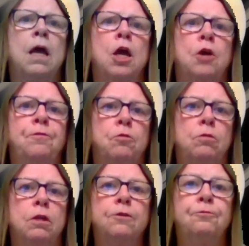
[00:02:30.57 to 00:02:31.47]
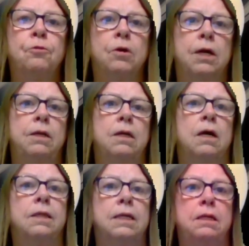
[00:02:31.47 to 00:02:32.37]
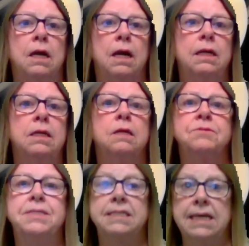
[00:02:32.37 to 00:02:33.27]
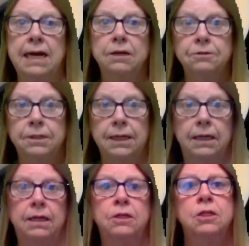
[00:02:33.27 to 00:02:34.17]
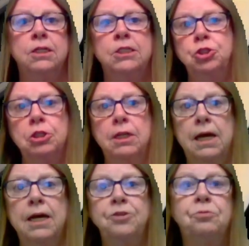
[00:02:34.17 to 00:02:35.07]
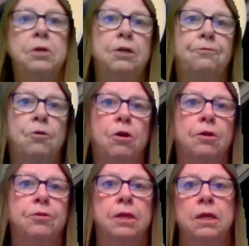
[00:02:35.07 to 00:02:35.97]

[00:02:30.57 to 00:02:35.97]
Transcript: If you look for it on the night of Saturday, July 24th,